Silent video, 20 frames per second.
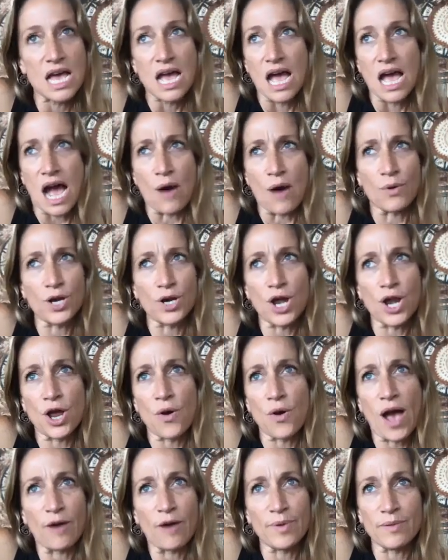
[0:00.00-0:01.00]
I want to know
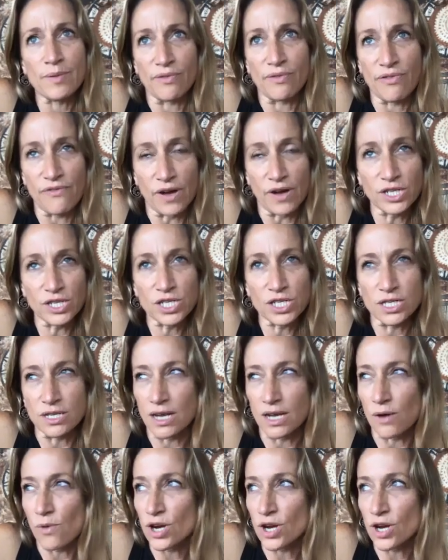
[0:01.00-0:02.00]
how people function.
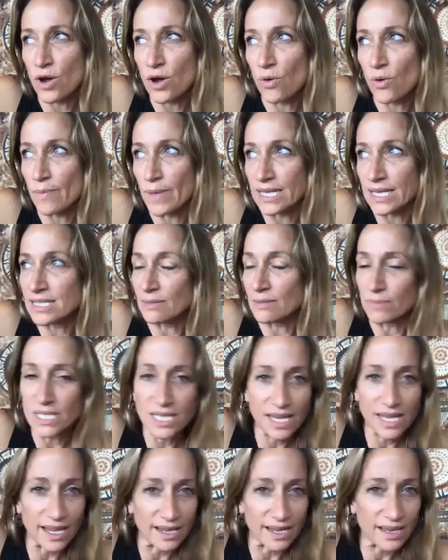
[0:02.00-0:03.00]
I want to know what makes them
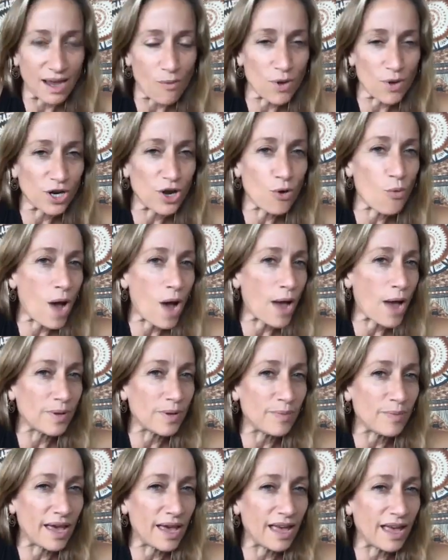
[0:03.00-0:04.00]
tick. I want to know why we
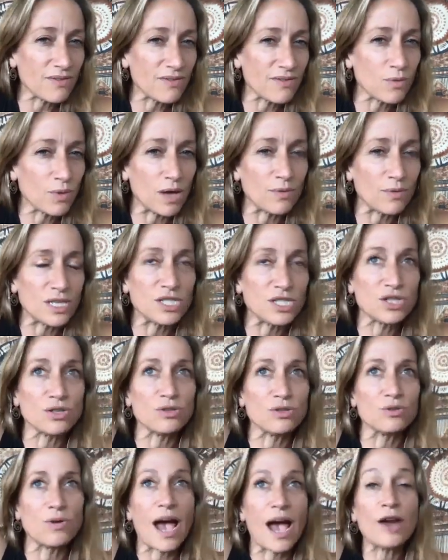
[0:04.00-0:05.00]
behave the way we
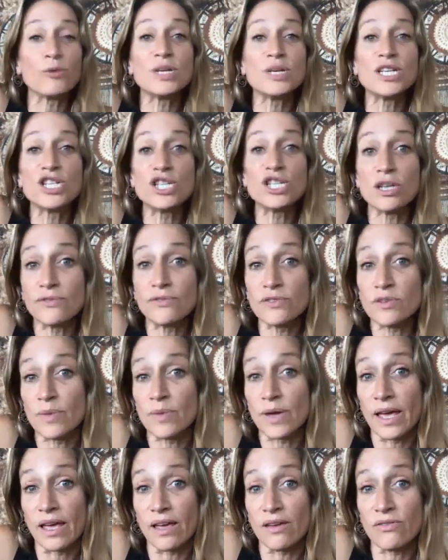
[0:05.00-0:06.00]
do. How do we shift the
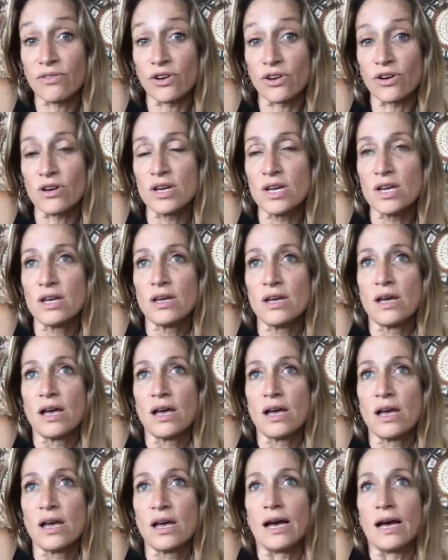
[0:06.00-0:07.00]
behavior?
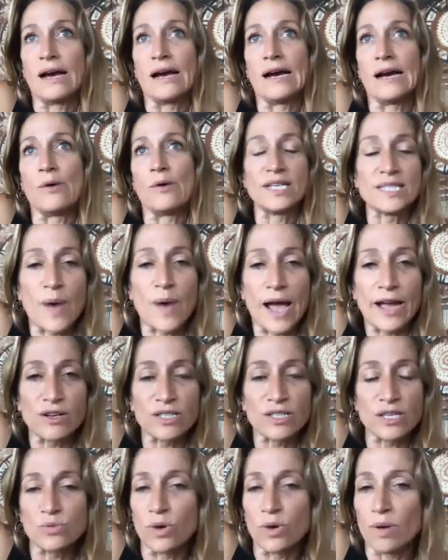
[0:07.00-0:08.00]
What inspires
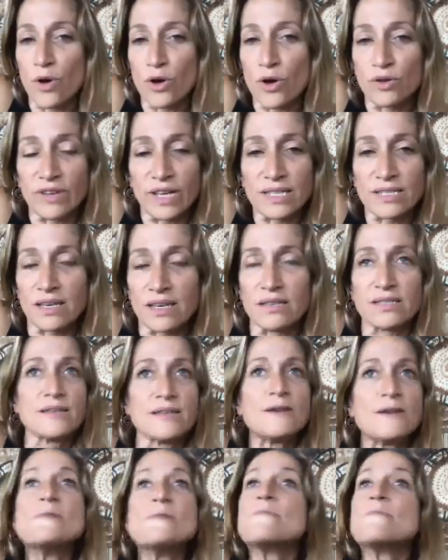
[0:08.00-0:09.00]
us? What motivates us?
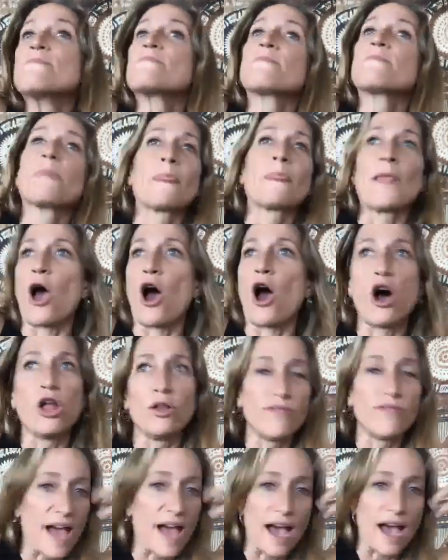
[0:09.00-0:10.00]
All of
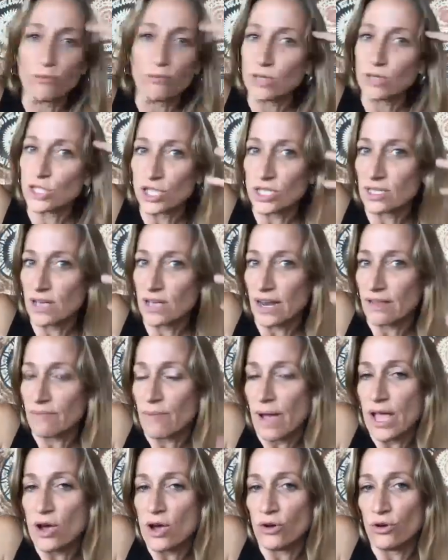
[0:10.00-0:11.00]
that was just kind of
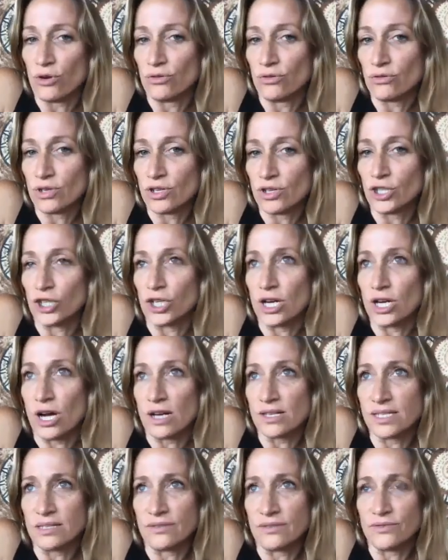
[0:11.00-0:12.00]
my own
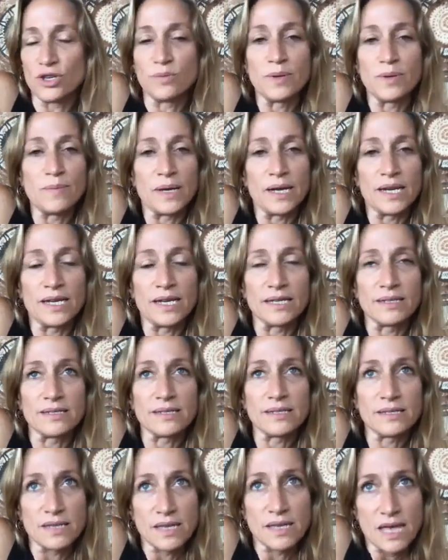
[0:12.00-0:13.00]
curiosity of human
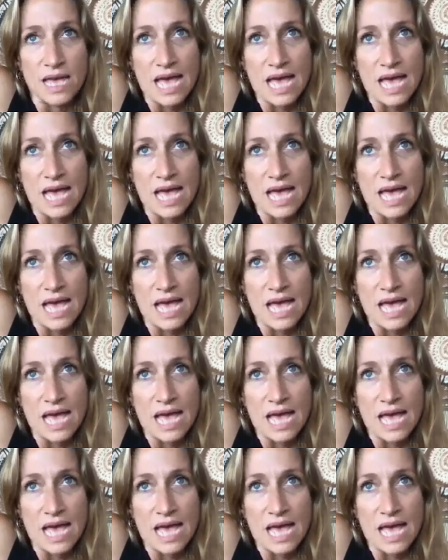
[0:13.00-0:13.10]
beings.